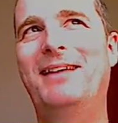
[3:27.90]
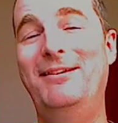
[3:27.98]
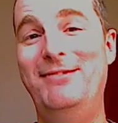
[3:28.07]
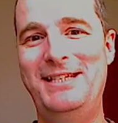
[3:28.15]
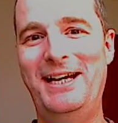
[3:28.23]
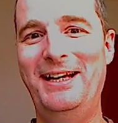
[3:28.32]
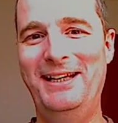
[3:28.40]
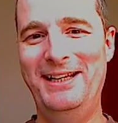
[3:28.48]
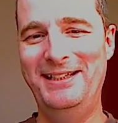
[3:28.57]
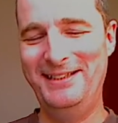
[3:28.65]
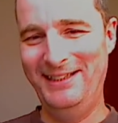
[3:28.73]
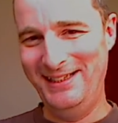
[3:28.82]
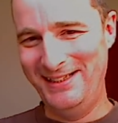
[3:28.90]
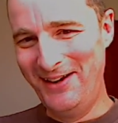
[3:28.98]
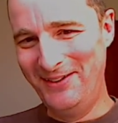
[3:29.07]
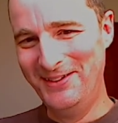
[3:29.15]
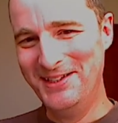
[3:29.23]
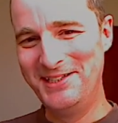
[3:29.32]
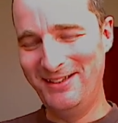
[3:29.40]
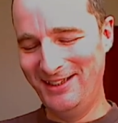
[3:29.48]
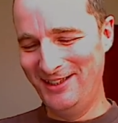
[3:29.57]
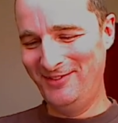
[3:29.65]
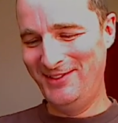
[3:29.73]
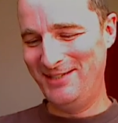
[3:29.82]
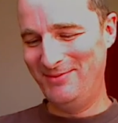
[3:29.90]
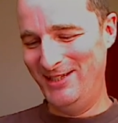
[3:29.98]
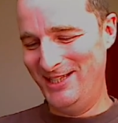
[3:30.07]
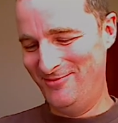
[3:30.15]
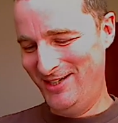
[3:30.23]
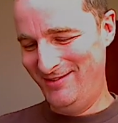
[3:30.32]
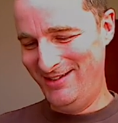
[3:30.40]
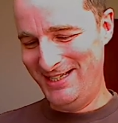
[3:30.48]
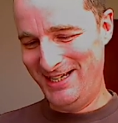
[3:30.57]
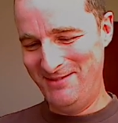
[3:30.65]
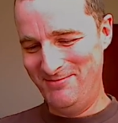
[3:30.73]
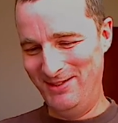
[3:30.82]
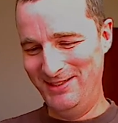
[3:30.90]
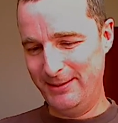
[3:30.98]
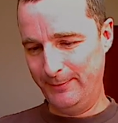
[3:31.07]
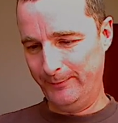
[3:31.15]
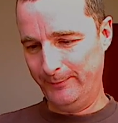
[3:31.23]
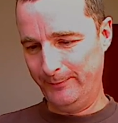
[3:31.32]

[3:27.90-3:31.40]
I retired actually, so during the first month of my retirement,